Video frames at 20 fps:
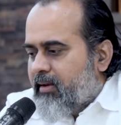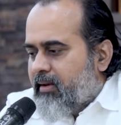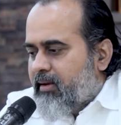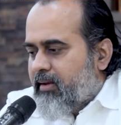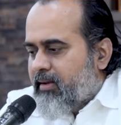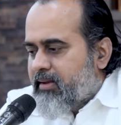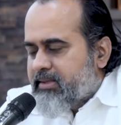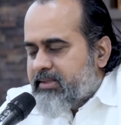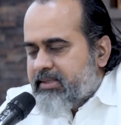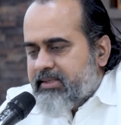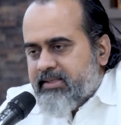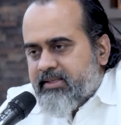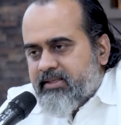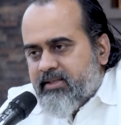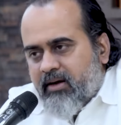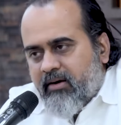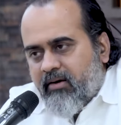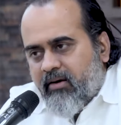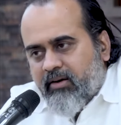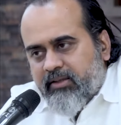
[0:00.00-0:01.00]
is
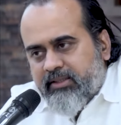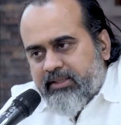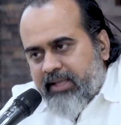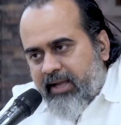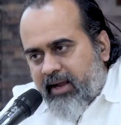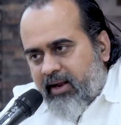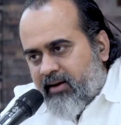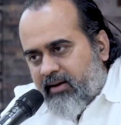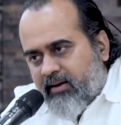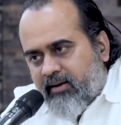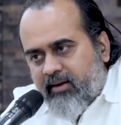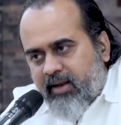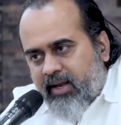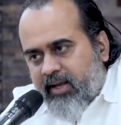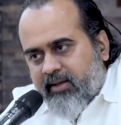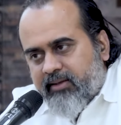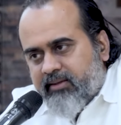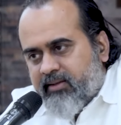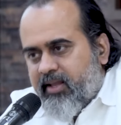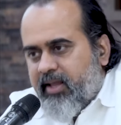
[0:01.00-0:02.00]
the
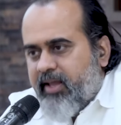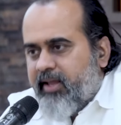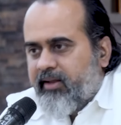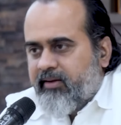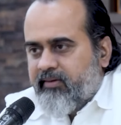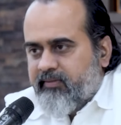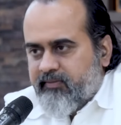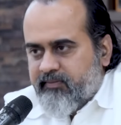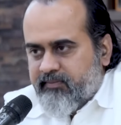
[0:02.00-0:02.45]
authentic thing.